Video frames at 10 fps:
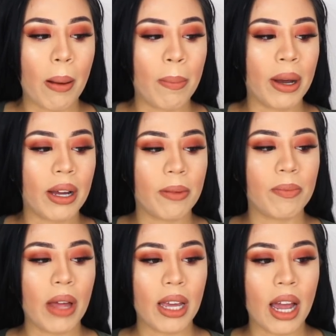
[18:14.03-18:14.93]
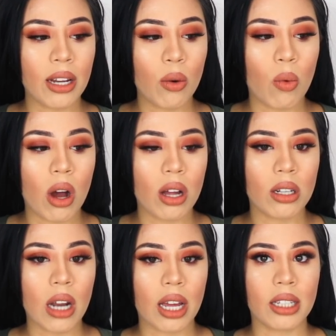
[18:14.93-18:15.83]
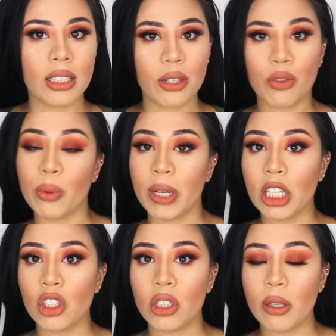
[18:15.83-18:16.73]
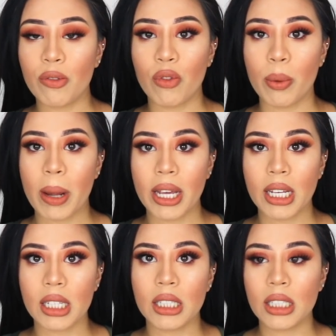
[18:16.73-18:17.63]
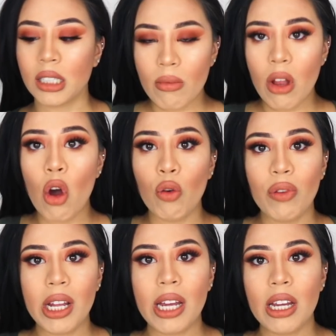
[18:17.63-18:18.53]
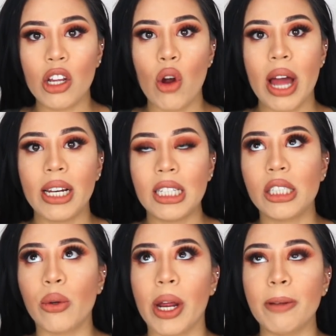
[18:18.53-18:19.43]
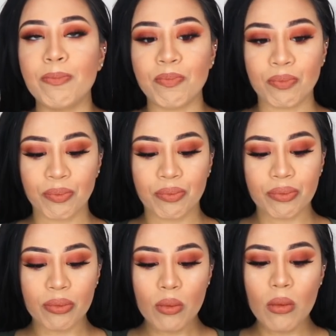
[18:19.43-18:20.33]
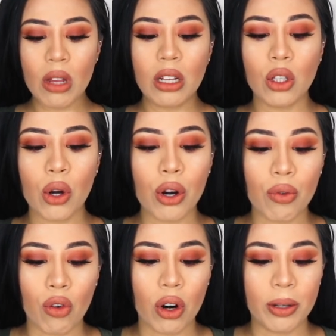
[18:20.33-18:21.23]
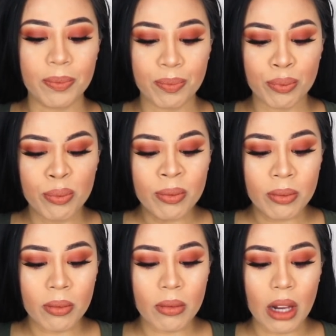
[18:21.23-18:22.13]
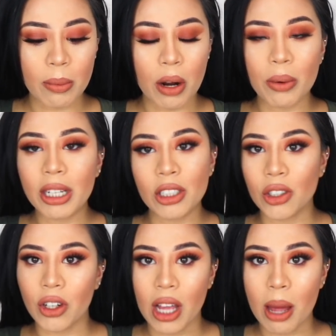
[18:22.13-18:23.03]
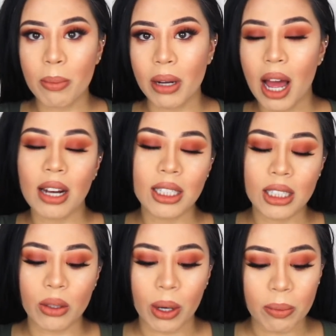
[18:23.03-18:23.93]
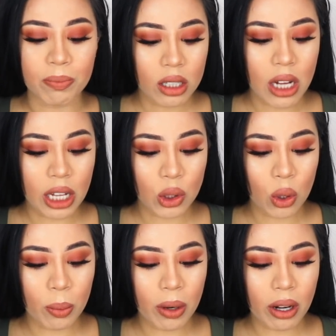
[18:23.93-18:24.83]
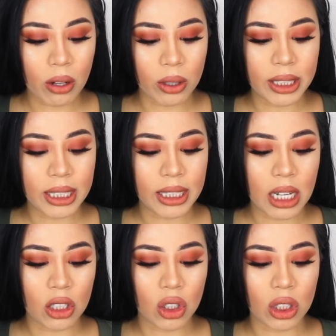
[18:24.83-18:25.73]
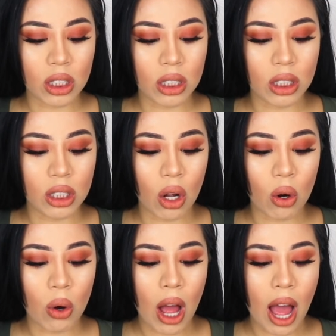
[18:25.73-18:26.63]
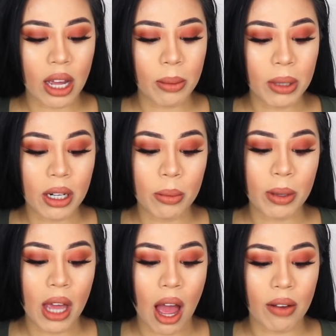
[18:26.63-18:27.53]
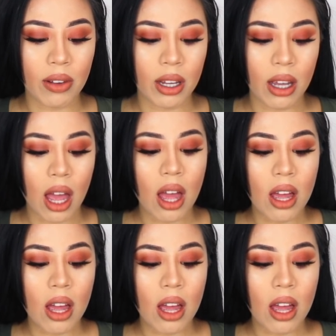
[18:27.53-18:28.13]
But I kind of want like a different relationship for my kids. Hopefully, you know, at least 3 or 4. I'm not really sure yet, but at least 3. Natural birth or C-section? So I am gonna be having,